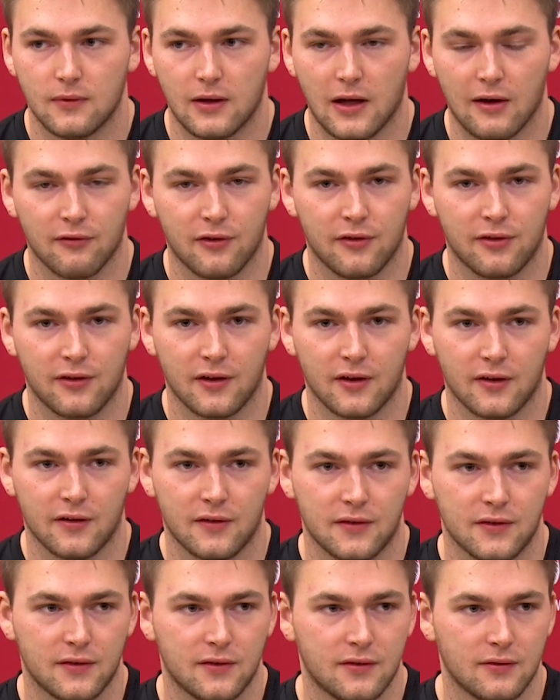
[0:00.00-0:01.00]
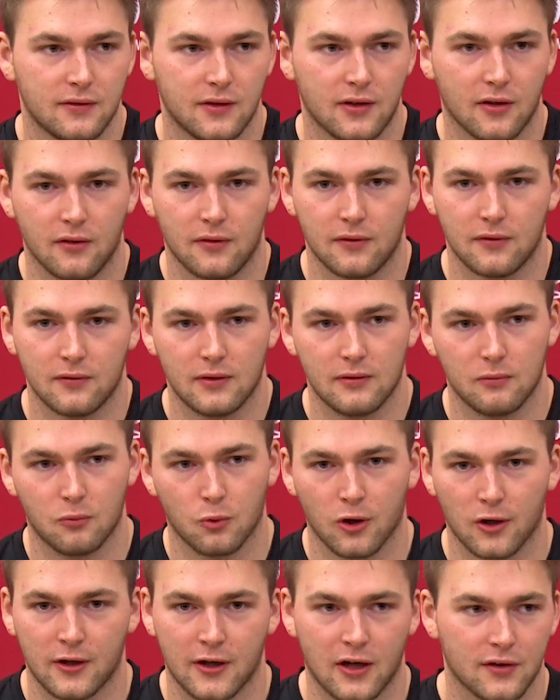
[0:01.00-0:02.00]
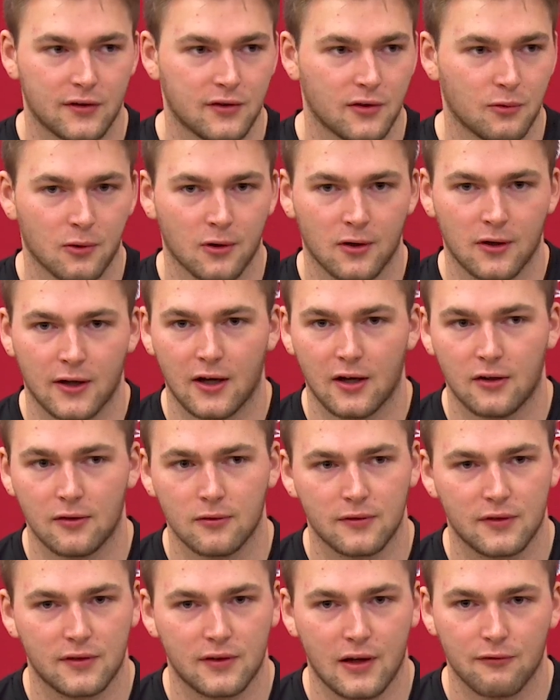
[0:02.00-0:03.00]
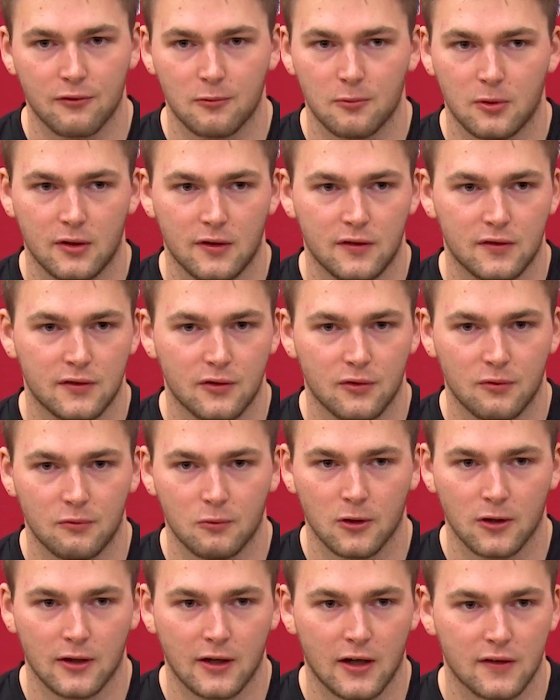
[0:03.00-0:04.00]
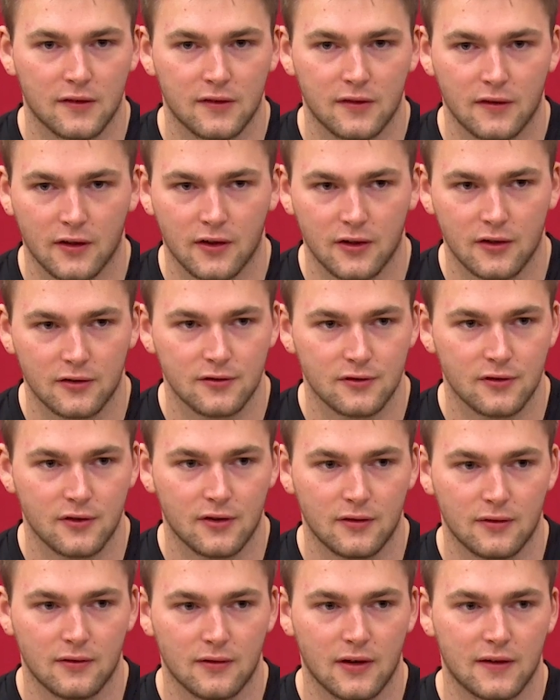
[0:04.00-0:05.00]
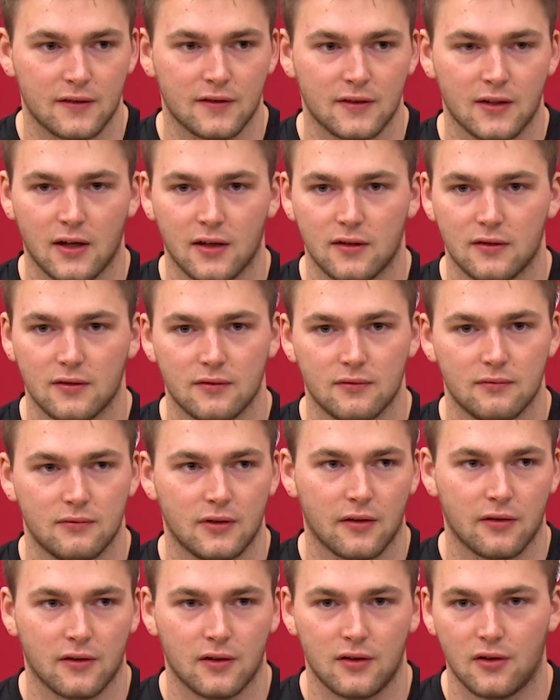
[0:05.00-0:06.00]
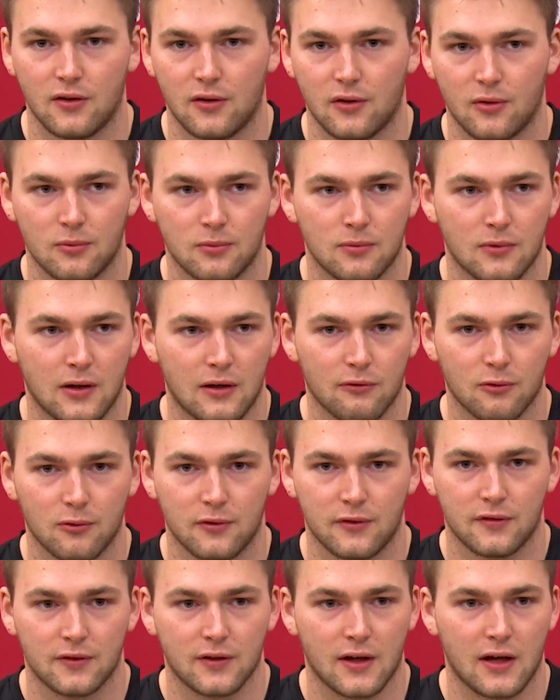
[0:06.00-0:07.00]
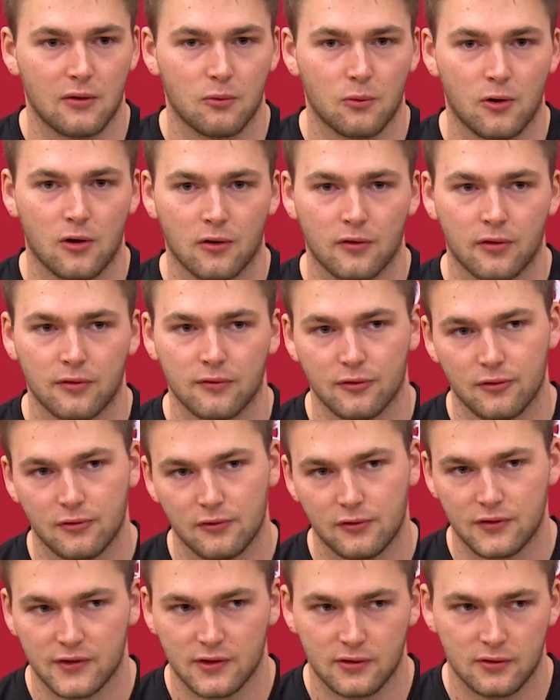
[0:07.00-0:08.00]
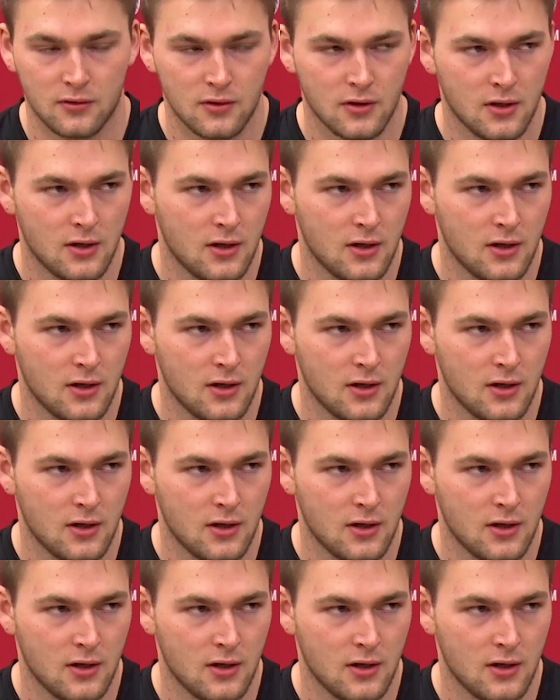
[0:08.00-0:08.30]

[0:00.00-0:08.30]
everything is you know workouts are workouts. Everybody's doing workouts in the country. That's not nothing new. Everyone's got walkthroughs and